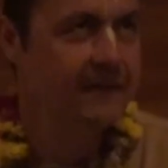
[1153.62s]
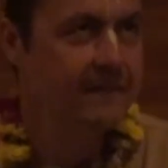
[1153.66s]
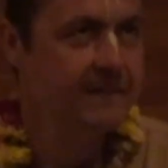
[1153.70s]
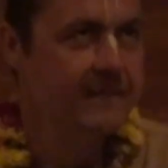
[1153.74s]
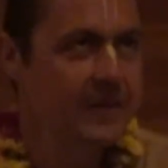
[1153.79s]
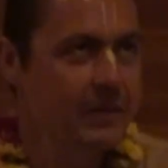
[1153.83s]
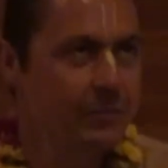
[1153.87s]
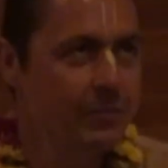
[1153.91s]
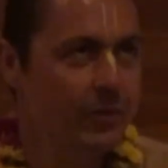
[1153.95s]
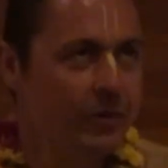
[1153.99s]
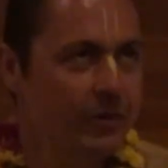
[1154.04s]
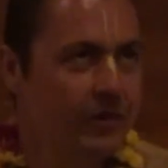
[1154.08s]

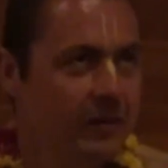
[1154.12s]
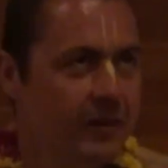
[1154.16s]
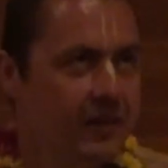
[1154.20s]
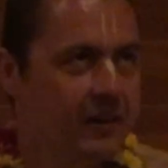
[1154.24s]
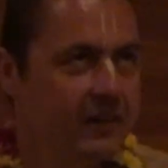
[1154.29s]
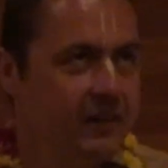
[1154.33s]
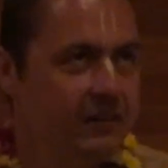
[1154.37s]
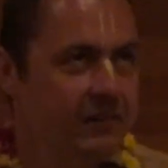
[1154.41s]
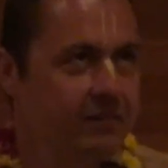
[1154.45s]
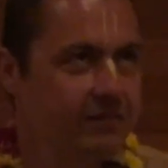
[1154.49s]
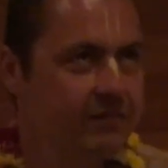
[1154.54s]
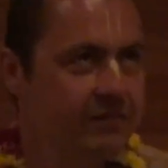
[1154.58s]
the
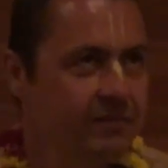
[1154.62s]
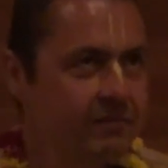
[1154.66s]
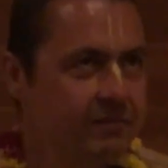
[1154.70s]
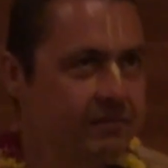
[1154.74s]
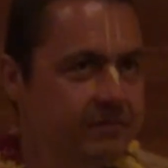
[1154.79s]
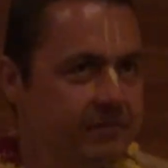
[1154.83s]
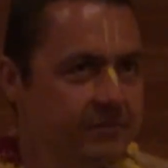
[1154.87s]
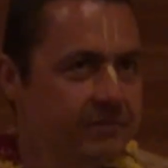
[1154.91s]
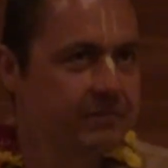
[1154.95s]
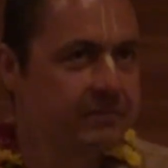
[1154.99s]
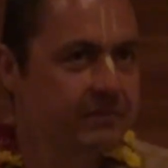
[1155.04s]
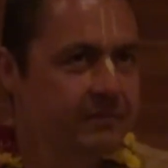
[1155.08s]
more
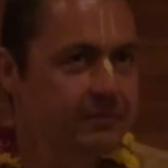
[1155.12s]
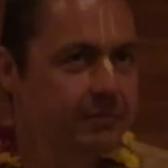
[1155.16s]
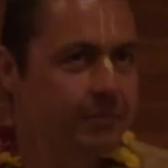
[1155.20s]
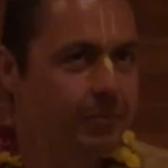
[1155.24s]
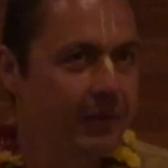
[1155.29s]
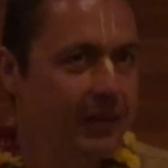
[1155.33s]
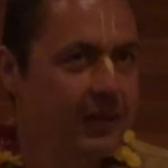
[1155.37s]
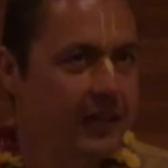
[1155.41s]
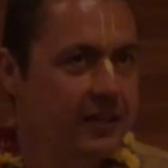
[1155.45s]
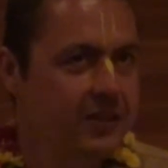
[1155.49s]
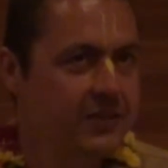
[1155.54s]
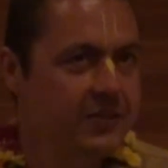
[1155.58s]

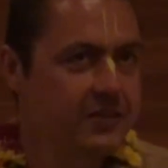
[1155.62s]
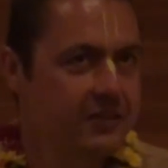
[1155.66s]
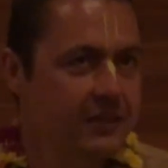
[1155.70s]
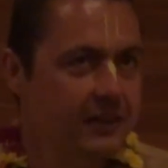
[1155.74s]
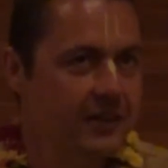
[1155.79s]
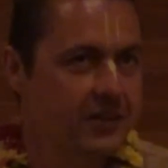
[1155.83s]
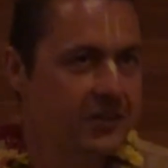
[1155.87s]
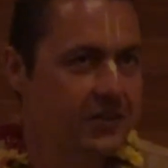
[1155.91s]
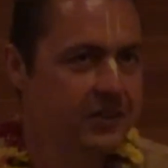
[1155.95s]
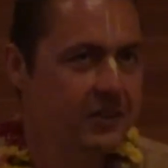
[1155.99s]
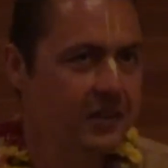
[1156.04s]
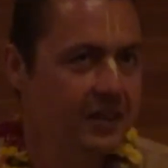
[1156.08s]
pleased
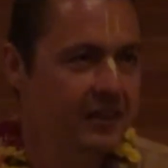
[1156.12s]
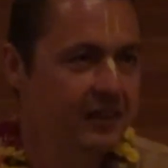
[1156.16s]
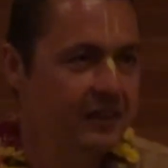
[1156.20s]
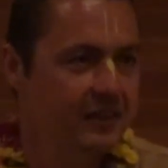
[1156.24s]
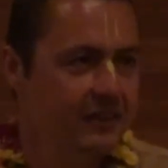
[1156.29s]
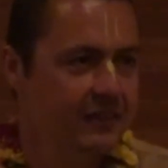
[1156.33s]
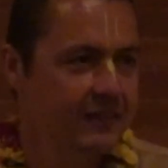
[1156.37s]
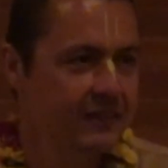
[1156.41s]
Krishna